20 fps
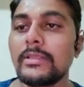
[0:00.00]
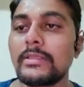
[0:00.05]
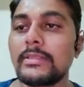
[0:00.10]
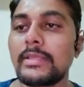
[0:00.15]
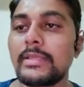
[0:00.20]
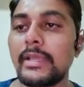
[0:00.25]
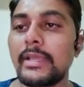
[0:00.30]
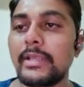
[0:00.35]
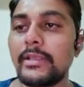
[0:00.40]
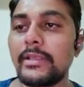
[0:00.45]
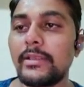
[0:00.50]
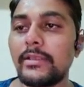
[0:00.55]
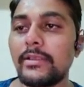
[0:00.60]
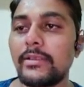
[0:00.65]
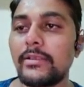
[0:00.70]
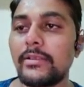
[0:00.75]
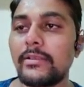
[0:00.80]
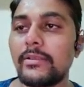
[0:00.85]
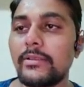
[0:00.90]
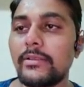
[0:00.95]
Then
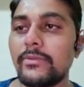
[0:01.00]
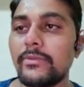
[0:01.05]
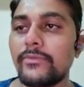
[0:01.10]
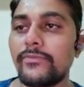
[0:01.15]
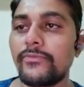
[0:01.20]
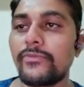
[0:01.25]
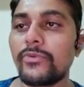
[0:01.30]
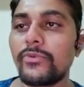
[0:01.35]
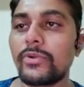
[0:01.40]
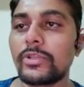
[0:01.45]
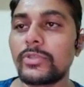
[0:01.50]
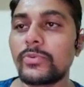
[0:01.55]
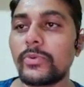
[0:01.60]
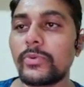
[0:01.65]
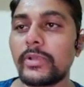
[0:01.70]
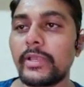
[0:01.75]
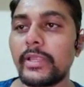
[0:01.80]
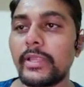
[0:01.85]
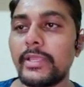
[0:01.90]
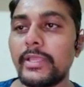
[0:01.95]
fourth
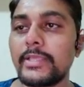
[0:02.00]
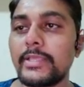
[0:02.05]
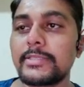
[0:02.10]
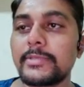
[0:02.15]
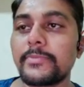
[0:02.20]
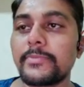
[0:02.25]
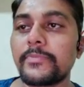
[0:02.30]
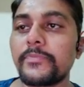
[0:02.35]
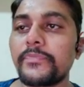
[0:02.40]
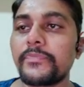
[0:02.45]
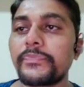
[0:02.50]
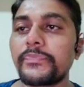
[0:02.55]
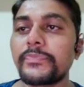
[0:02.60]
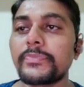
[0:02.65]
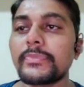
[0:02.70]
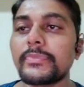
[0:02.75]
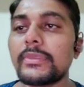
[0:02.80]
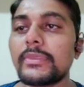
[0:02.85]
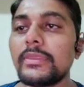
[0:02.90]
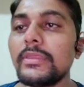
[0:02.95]
one is,
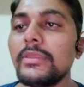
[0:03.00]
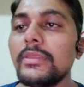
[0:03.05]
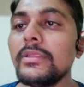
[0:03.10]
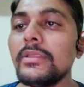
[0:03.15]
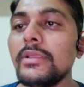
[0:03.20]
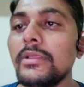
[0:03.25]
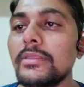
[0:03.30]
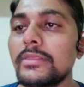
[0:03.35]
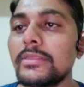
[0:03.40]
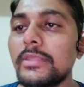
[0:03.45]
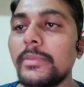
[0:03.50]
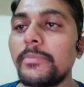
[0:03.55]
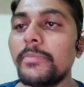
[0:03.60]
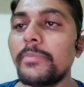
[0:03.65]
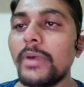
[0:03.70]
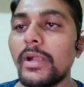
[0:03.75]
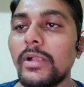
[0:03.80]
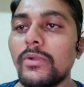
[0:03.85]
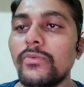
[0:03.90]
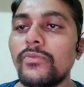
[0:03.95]
the
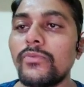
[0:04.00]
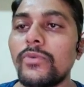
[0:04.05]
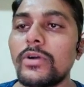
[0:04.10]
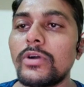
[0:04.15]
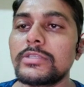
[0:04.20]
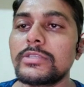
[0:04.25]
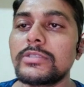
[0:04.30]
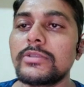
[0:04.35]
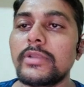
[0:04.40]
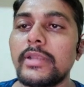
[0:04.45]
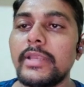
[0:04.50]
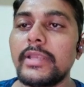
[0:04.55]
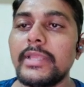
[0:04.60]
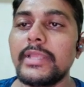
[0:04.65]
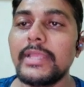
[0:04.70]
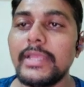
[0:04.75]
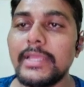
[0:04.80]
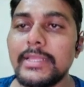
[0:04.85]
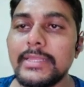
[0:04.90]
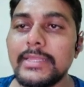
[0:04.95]
buck was
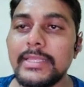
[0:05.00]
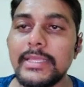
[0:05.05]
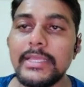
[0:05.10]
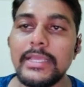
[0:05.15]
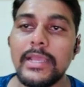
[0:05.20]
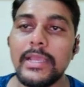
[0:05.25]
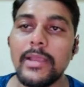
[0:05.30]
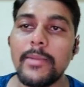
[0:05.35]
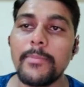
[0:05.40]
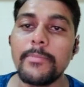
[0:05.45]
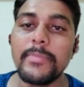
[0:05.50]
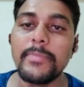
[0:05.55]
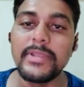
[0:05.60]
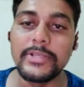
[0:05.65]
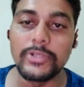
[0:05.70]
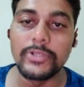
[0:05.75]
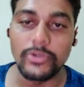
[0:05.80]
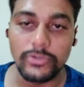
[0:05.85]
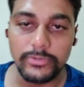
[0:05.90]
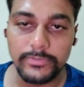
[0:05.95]
running in the
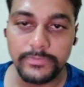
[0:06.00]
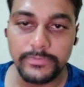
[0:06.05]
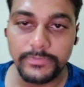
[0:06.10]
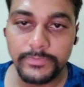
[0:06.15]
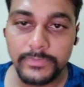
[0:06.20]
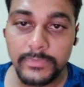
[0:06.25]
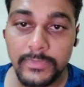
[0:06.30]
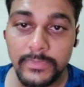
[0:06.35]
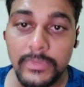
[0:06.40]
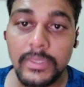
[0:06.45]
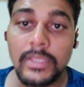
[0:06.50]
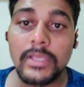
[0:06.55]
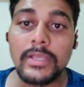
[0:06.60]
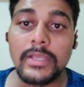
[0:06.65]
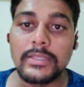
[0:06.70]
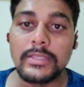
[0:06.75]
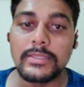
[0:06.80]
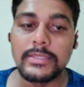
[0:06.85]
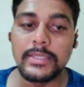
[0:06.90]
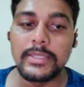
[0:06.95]
meadow.
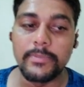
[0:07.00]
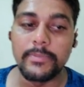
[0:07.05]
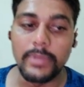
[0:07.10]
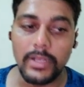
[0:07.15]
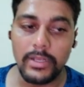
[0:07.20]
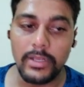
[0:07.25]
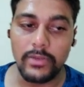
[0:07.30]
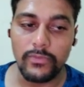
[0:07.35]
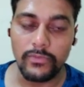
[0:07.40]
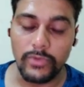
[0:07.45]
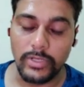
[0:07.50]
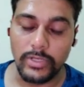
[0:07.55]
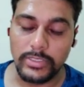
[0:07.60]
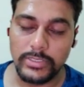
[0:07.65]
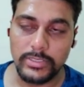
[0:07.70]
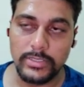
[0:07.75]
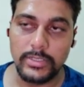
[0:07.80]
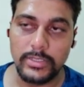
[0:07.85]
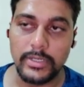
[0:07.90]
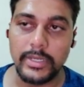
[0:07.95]
The buck
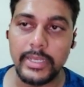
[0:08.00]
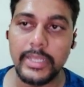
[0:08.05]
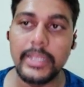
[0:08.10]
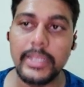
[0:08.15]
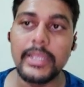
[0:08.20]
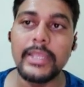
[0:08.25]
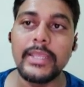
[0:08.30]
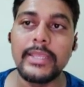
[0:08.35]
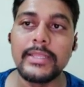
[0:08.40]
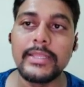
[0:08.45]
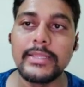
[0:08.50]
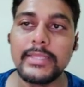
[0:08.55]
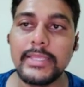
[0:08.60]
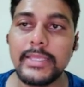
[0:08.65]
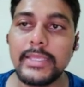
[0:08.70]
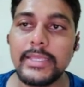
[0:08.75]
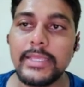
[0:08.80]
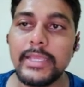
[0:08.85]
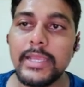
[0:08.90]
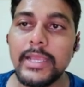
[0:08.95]
was running in
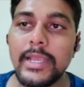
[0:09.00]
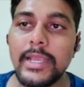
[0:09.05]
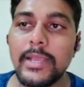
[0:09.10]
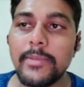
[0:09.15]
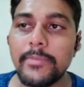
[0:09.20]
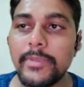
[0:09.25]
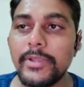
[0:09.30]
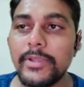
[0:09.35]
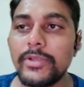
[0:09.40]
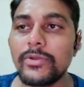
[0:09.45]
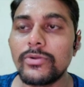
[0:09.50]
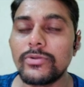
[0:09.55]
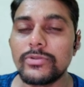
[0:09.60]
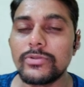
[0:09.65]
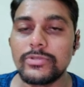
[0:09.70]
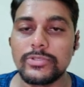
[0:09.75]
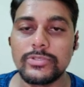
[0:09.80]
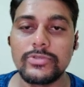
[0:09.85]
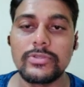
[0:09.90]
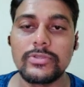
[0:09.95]
the meadow.
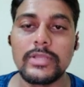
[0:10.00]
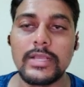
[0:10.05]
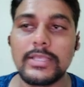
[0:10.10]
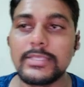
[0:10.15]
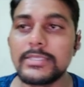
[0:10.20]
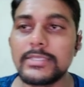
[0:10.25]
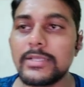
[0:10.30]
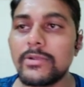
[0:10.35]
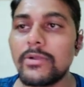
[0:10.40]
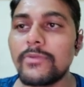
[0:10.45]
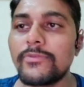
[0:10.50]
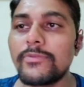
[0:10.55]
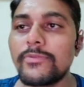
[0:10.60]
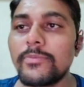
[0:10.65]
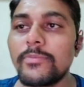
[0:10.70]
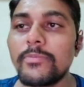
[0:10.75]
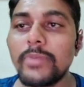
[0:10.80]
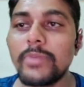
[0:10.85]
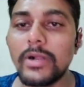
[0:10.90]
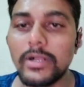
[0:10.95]
So the answer of
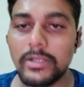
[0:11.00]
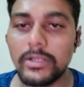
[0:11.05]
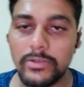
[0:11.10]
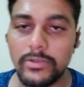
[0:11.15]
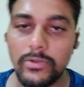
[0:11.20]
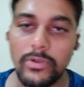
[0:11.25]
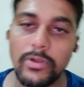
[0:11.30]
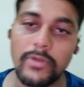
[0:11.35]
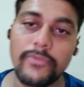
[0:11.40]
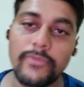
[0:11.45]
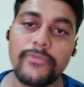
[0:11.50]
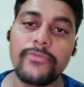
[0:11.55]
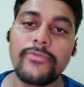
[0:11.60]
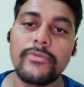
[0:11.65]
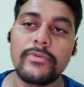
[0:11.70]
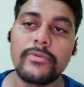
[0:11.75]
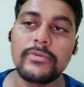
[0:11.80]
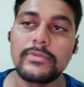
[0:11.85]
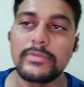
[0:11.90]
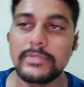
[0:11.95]
buck of
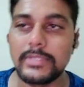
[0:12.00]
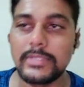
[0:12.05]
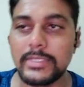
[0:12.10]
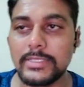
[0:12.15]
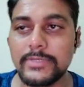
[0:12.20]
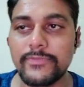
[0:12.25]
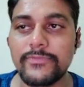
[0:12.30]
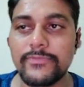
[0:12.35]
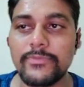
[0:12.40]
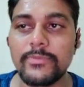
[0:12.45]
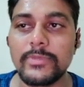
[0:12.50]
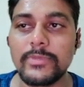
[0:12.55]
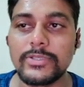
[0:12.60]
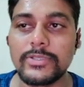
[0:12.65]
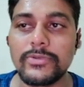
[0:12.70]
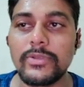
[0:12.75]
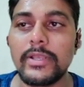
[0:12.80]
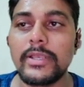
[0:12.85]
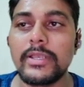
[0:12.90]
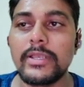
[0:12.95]
this
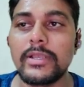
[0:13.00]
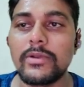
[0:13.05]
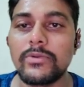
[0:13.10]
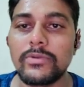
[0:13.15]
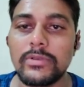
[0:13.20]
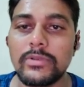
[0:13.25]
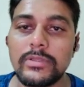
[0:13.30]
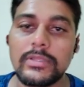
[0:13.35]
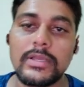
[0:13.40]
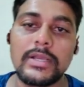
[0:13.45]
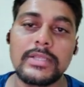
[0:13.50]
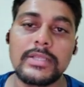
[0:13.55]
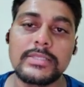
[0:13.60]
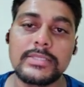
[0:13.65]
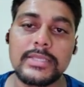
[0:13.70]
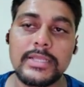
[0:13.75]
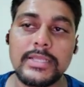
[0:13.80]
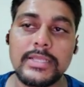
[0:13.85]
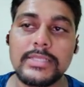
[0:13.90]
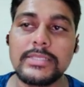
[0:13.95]
masculine noun, the
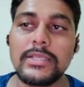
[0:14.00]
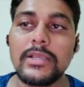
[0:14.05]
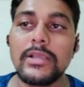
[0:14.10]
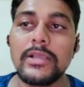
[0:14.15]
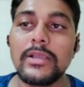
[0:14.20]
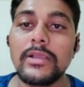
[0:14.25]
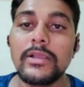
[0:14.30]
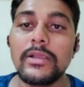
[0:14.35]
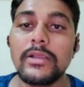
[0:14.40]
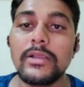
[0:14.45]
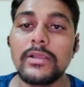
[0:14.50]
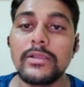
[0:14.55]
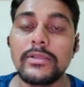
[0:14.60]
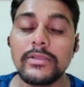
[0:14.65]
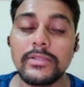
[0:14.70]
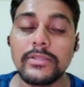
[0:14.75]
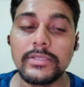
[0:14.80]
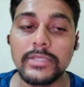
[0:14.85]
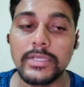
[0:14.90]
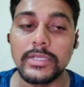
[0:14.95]
answer is
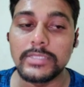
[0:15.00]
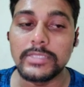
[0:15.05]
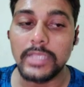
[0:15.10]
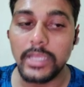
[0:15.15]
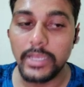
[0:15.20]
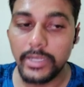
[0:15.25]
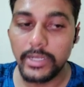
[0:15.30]
yes,